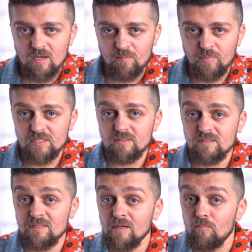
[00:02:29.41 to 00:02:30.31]
but
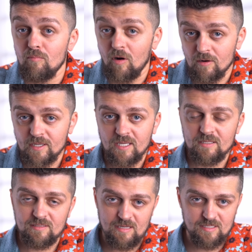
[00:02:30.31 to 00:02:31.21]
the
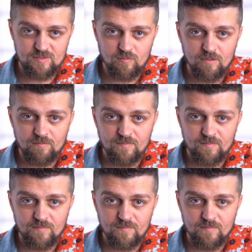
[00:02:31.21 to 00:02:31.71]
market as well.